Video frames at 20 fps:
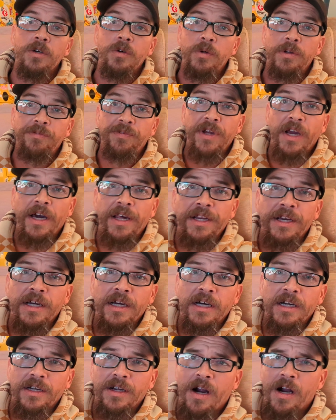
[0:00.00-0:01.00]
We've got
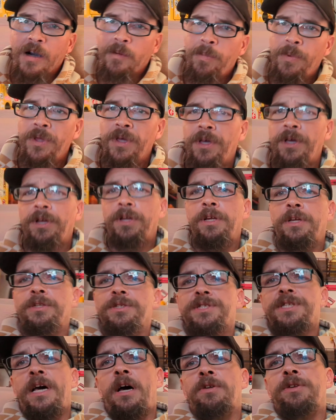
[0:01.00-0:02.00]
carpet
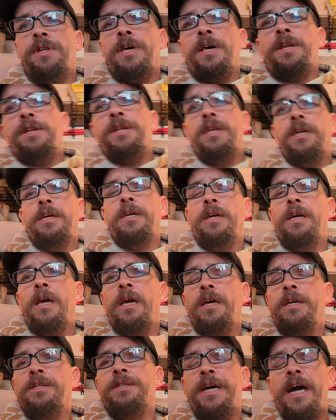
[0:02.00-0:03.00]
and sound deadening
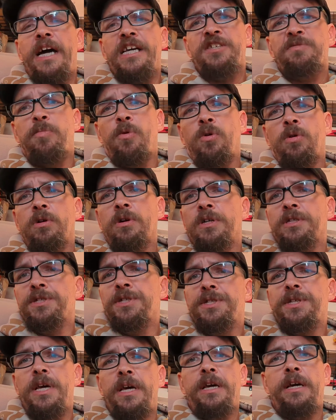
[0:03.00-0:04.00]
and
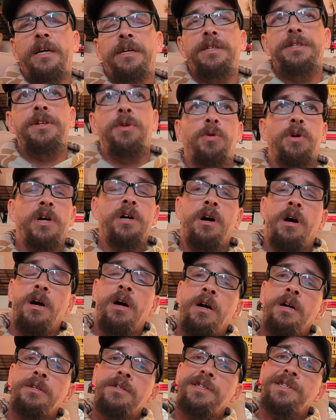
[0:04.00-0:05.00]
dashboards and door
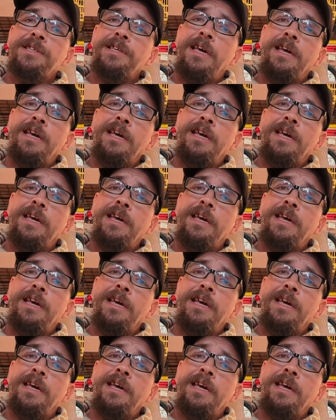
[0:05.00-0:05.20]
cards